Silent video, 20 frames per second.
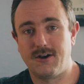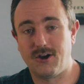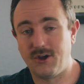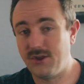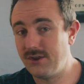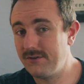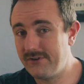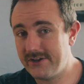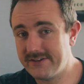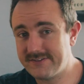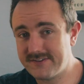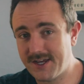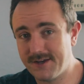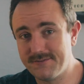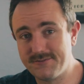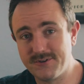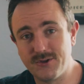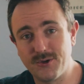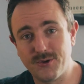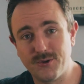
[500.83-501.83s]
All of us
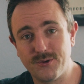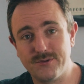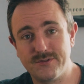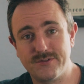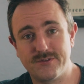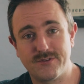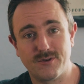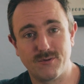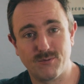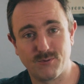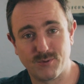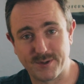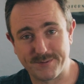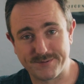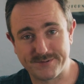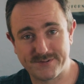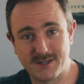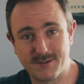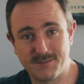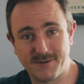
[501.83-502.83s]
have used
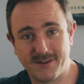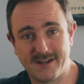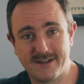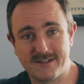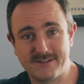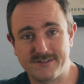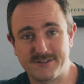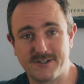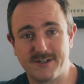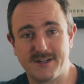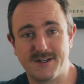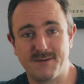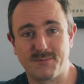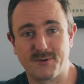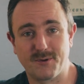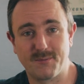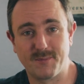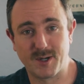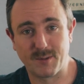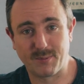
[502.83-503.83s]
Warp Stabilizer in
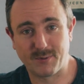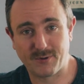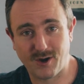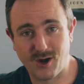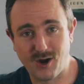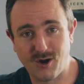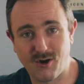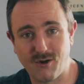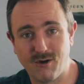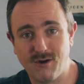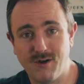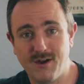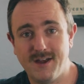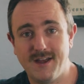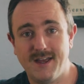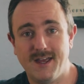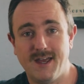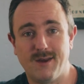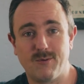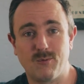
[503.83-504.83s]
Premiere Pro,
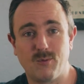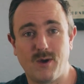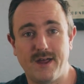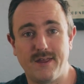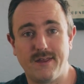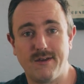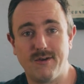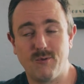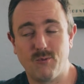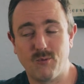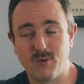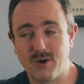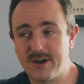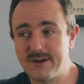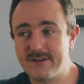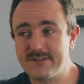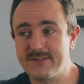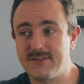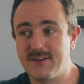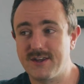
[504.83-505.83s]
and while it
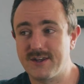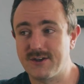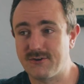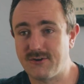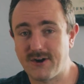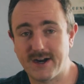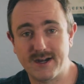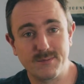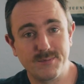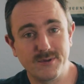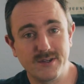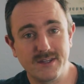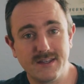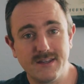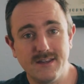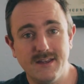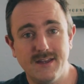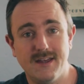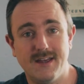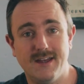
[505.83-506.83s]
works
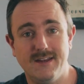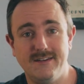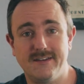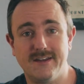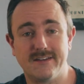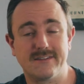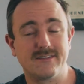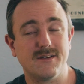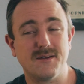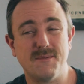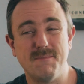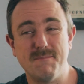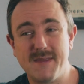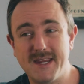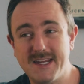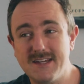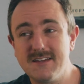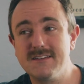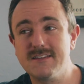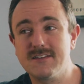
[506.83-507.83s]
incredibly and does an
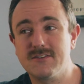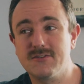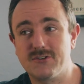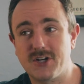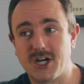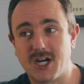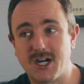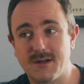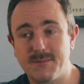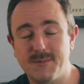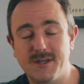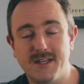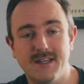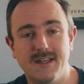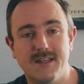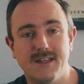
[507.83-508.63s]
amazing job,